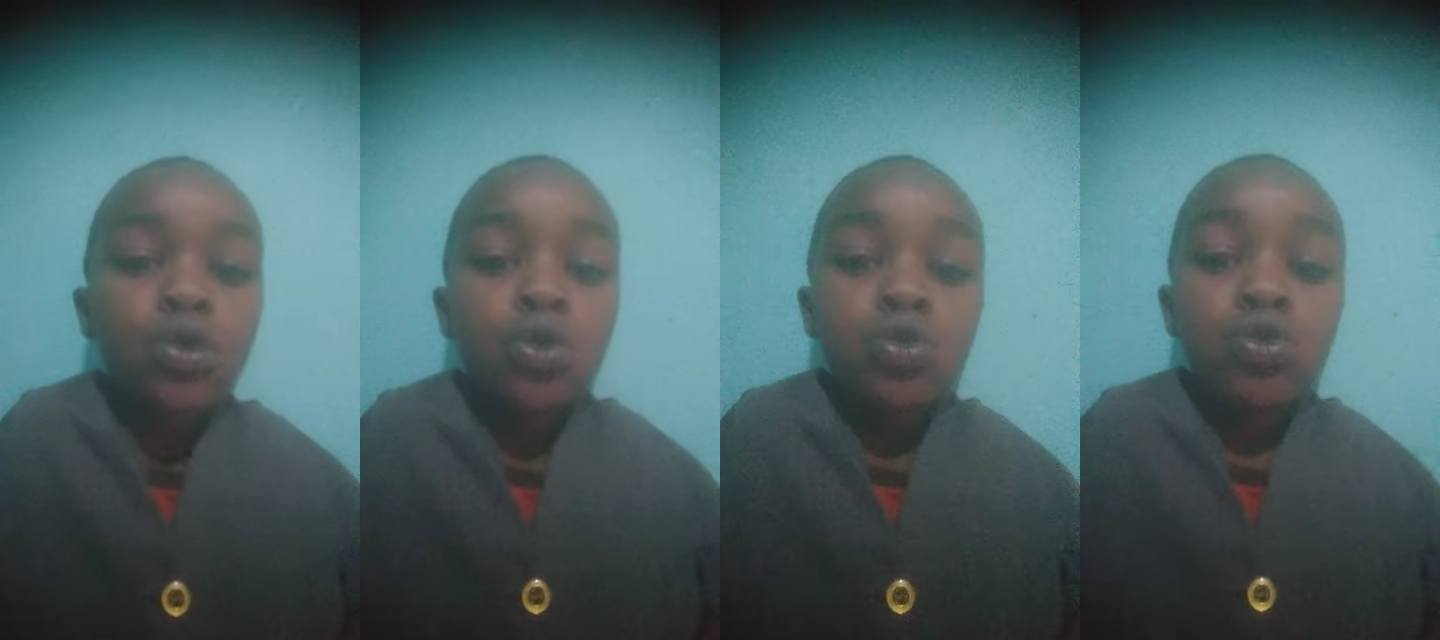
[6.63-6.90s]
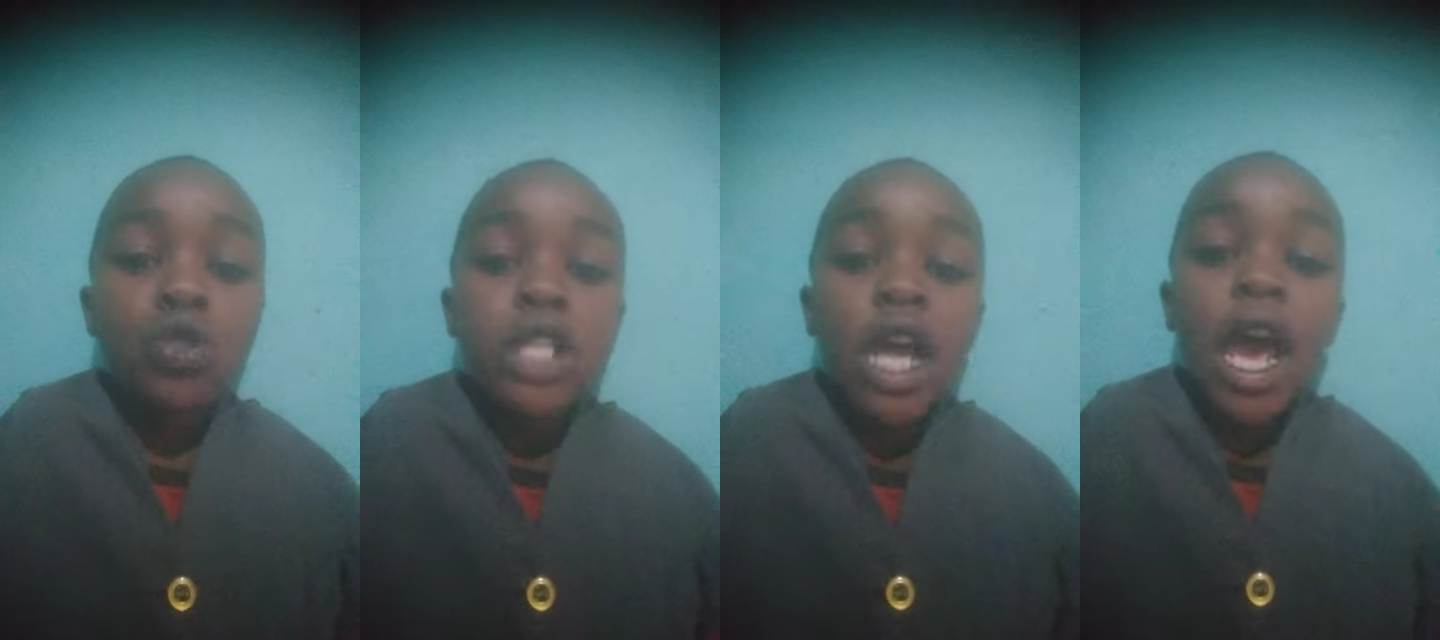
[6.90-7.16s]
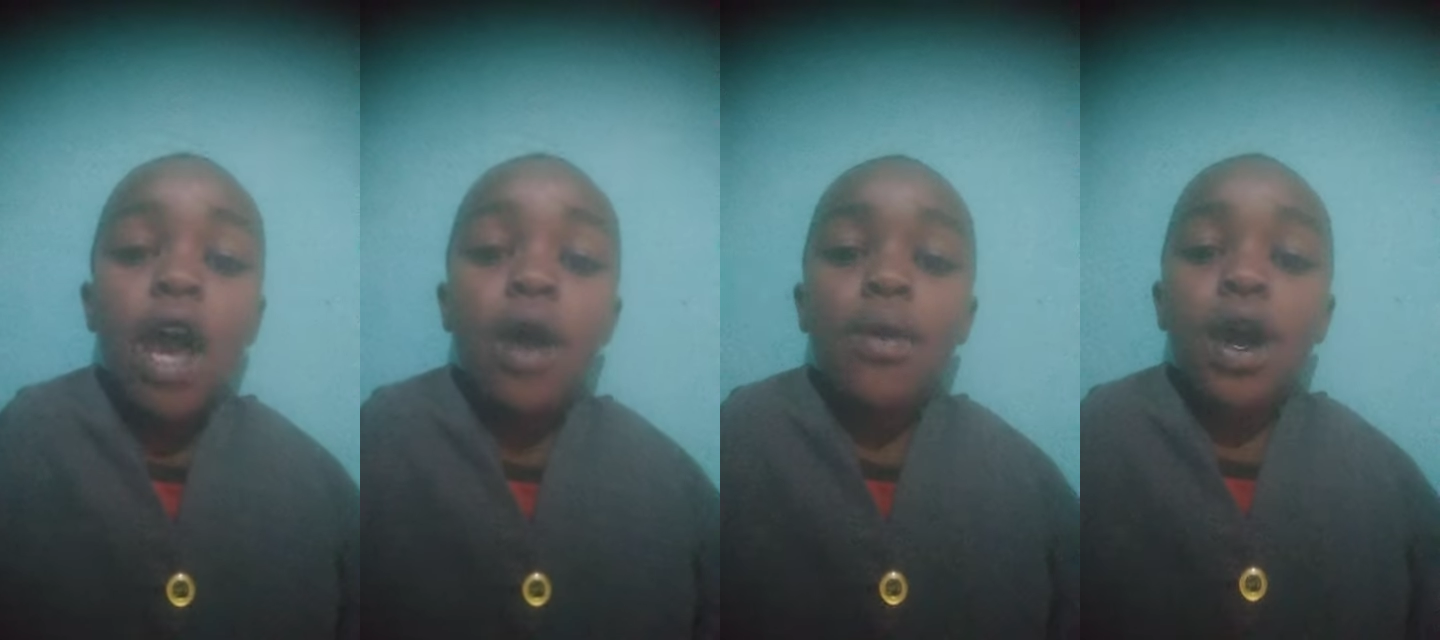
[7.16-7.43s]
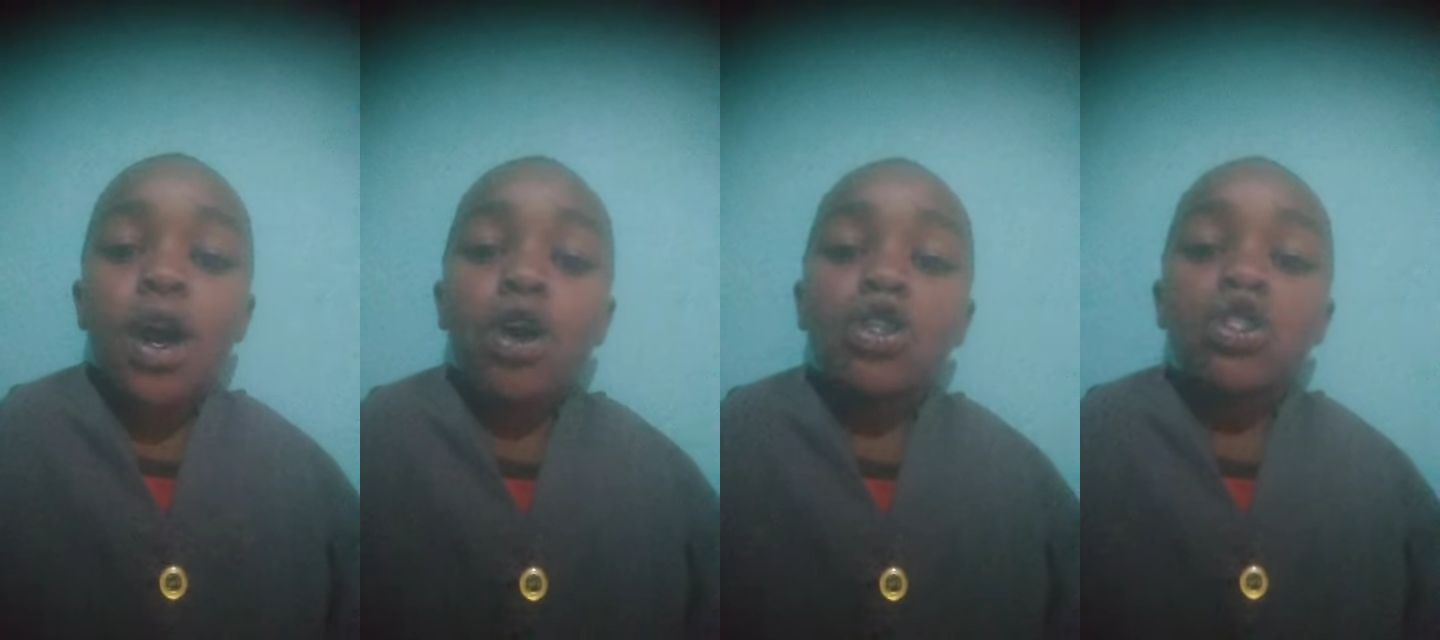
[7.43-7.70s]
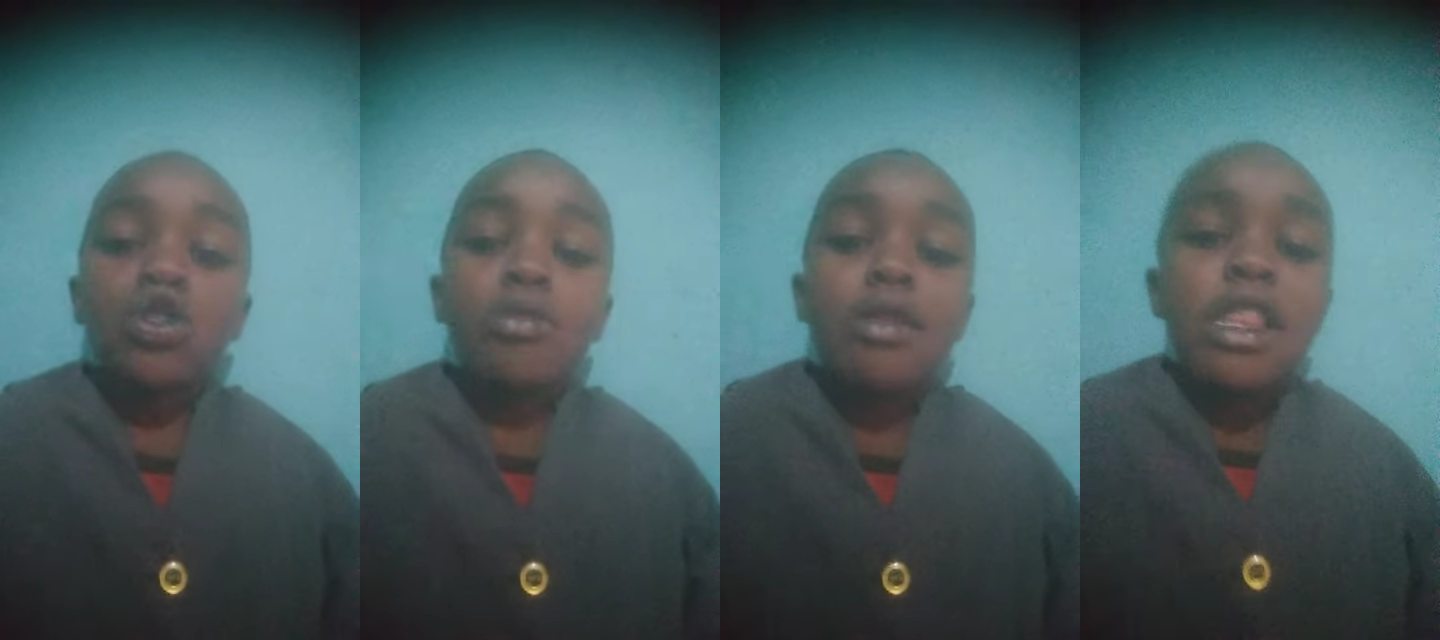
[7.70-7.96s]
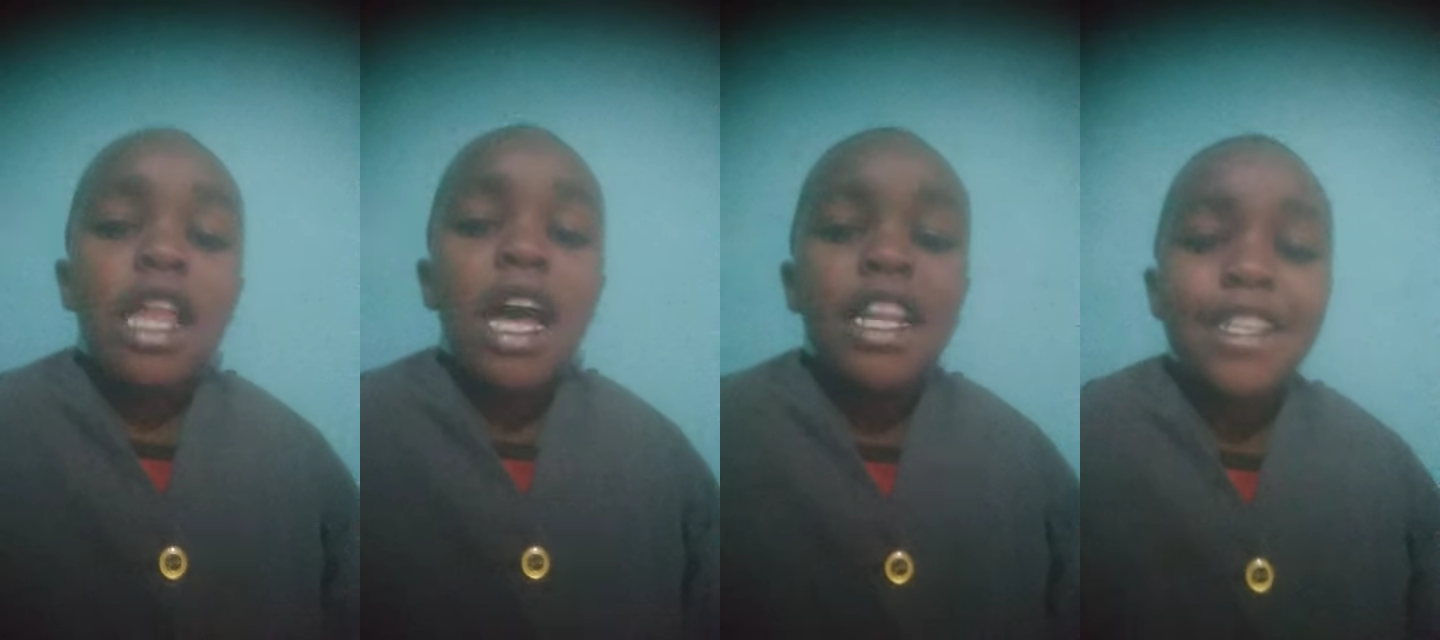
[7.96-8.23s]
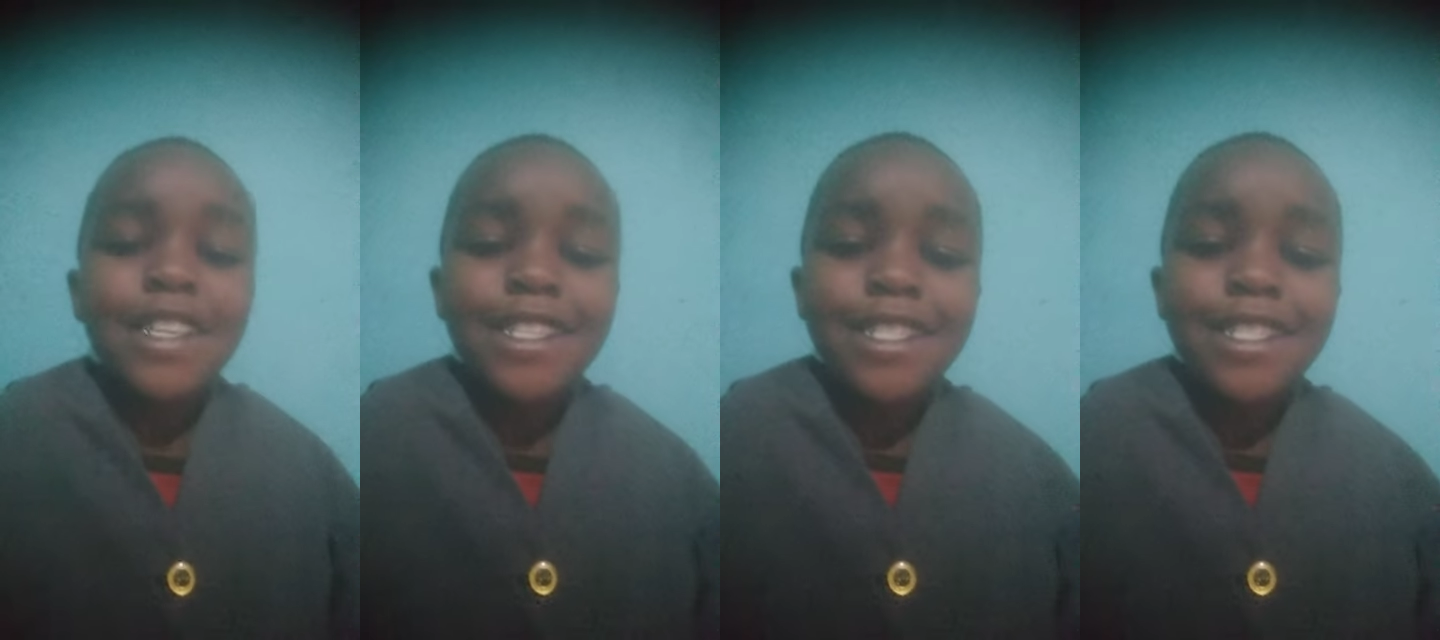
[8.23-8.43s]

Today we are going to be learning